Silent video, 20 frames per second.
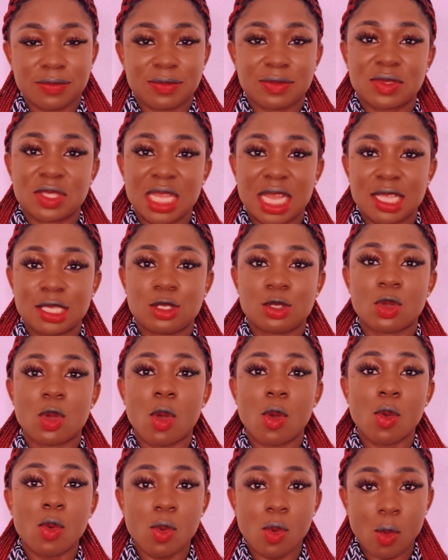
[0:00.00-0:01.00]
That's your
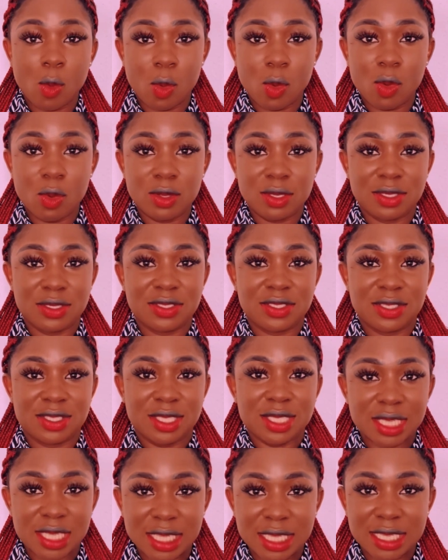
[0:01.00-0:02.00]
ukwu
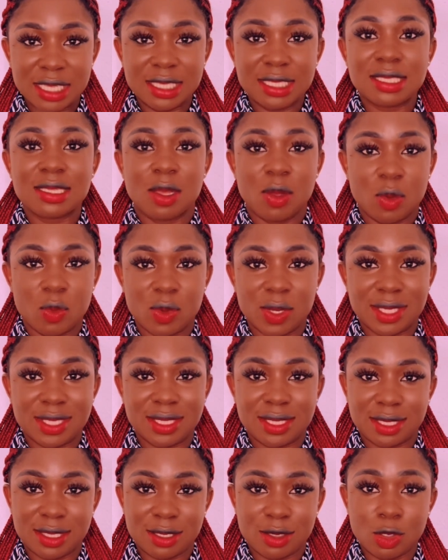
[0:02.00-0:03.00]
is
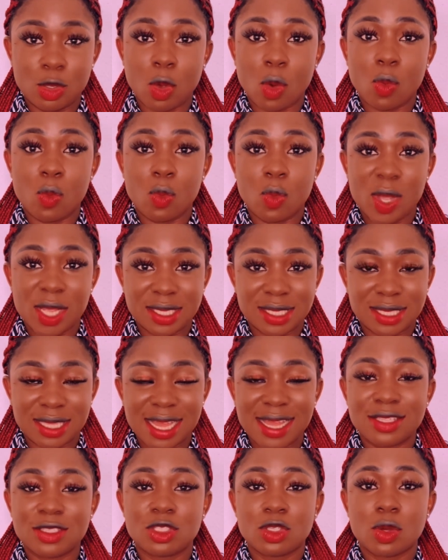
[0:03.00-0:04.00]
waist. Your waist.
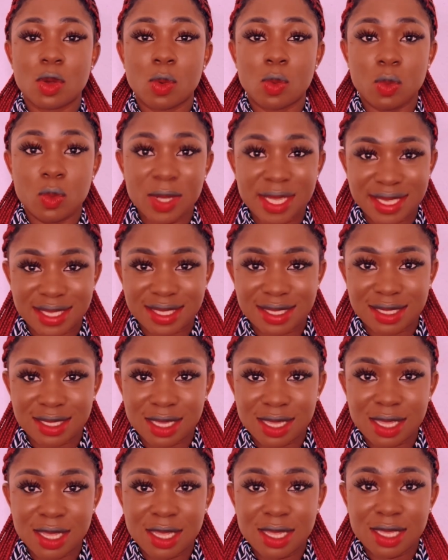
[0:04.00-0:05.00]
That's your waist
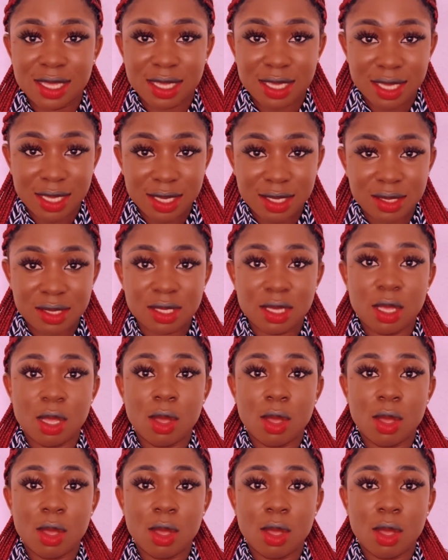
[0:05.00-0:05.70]
is